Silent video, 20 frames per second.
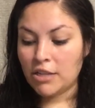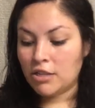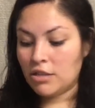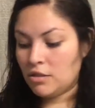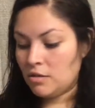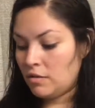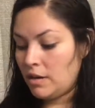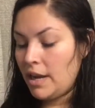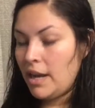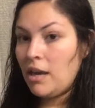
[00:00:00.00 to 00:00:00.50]

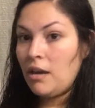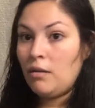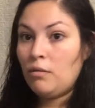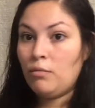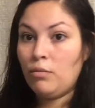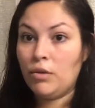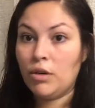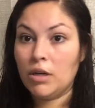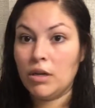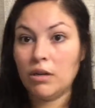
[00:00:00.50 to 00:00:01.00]
So now
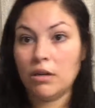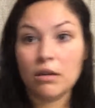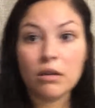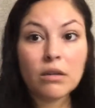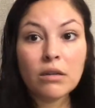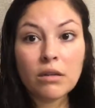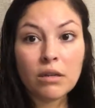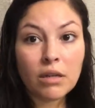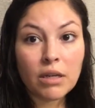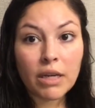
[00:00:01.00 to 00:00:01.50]
we're
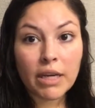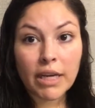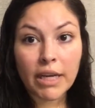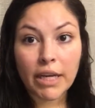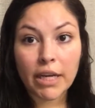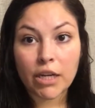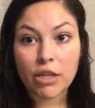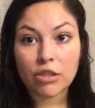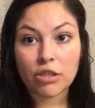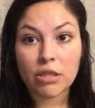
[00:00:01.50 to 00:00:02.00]

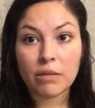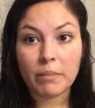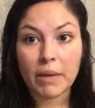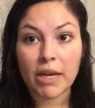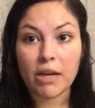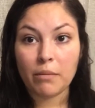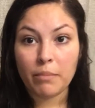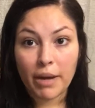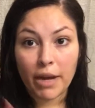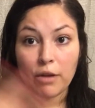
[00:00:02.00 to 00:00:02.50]
here to the
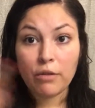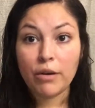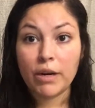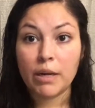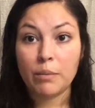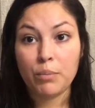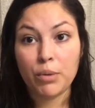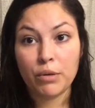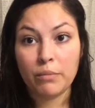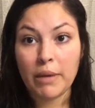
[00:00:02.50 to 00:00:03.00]
makeup. I
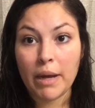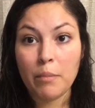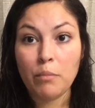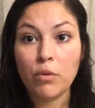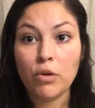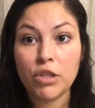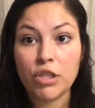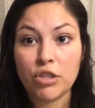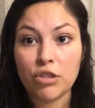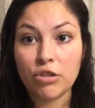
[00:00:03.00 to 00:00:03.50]
already put my
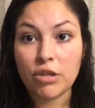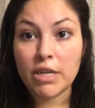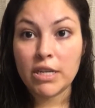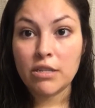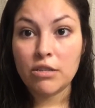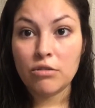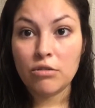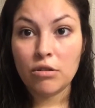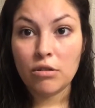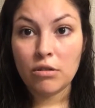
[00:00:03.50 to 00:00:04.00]

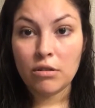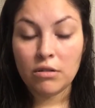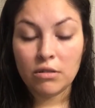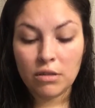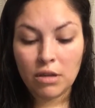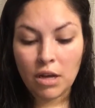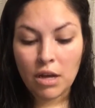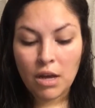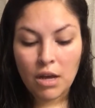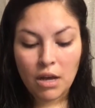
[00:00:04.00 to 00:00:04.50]
moisturizer
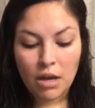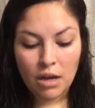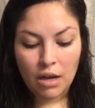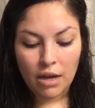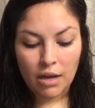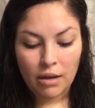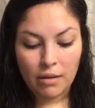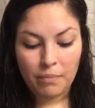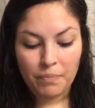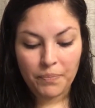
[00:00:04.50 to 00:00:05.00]
on.
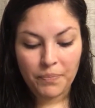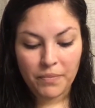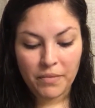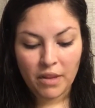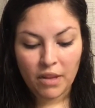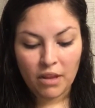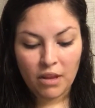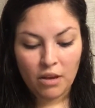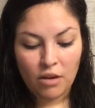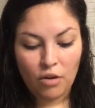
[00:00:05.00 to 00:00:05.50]

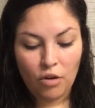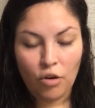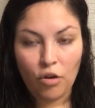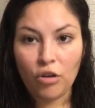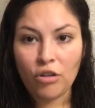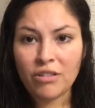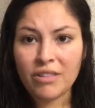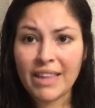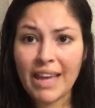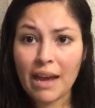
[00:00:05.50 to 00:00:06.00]

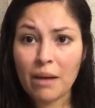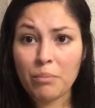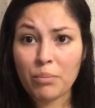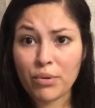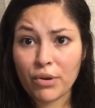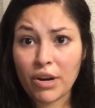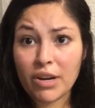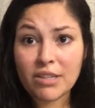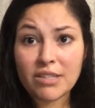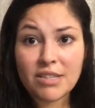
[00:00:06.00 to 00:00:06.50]
All that
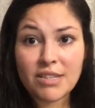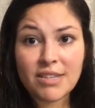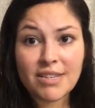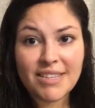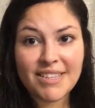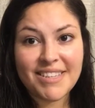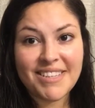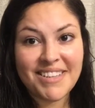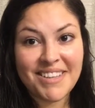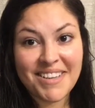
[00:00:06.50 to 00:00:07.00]

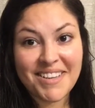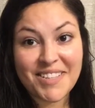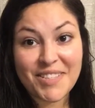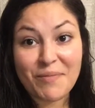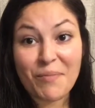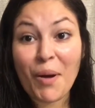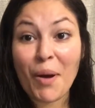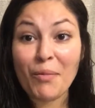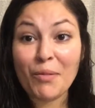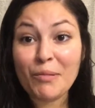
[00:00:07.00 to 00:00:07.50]
process is
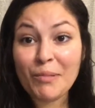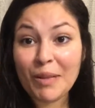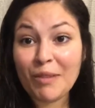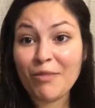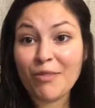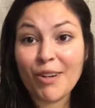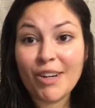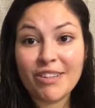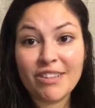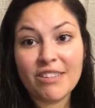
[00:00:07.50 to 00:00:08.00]
probably
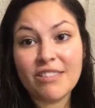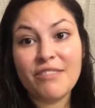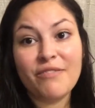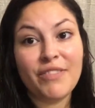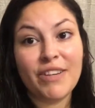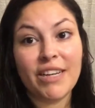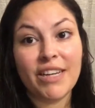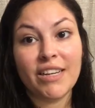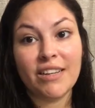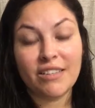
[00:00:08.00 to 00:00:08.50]
for another
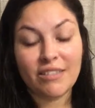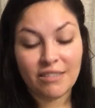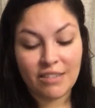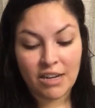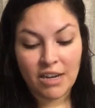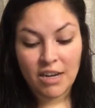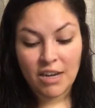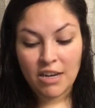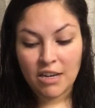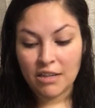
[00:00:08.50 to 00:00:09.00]
video
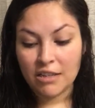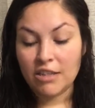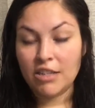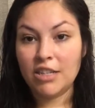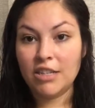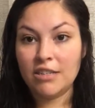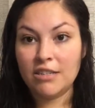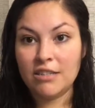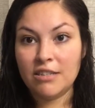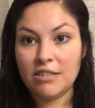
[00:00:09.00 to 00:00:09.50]

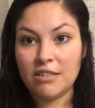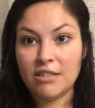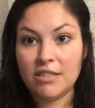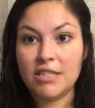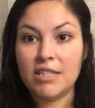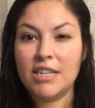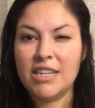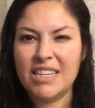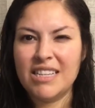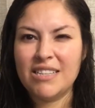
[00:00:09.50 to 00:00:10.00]
because
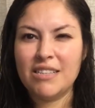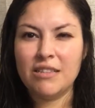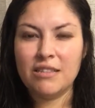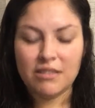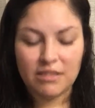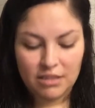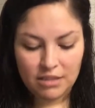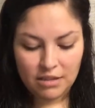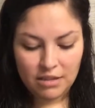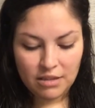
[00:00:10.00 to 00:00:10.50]
it
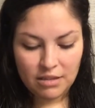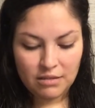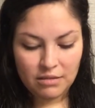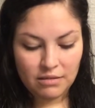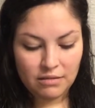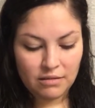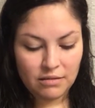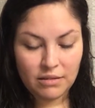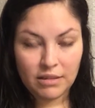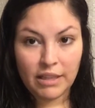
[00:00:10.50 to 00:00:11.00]
is
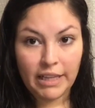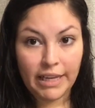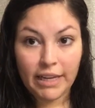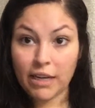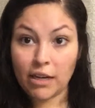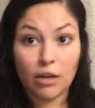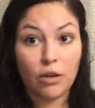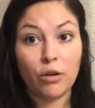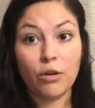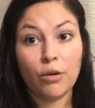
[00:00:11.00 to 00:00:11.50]
like
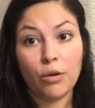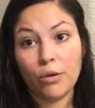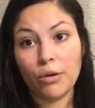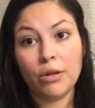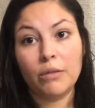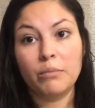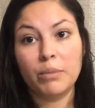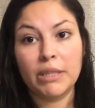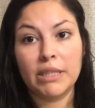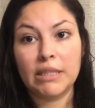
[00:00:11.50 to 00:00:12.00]
a whole
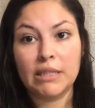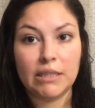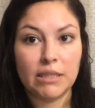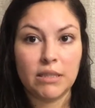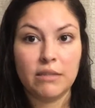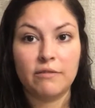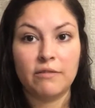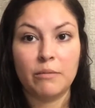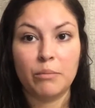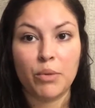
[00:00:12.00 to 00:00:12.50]
completely
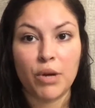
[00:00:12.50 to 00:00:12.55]
different